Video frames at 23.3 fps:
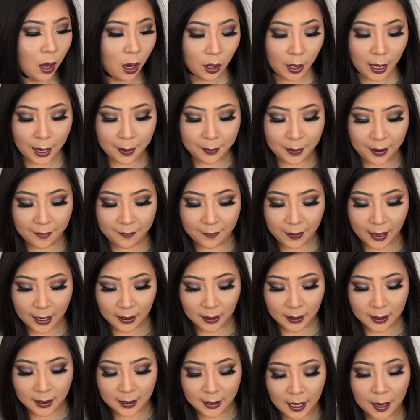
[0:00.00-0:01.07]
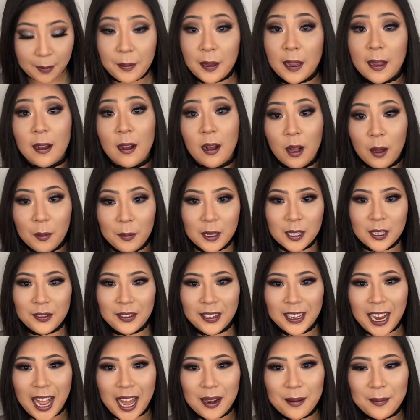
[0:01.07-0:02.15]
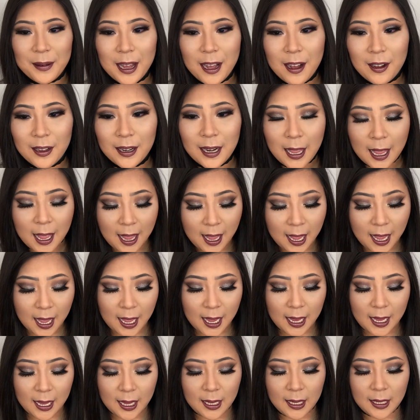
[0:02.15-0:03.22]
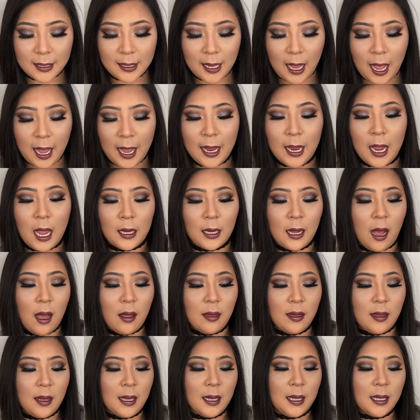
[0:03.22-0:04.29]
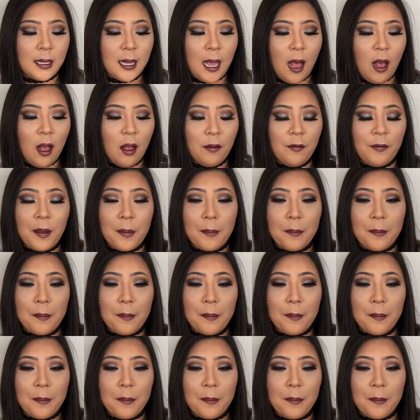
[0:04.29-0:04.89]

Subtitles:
Okay, my final step I almost forgot about is I got this e.l.f.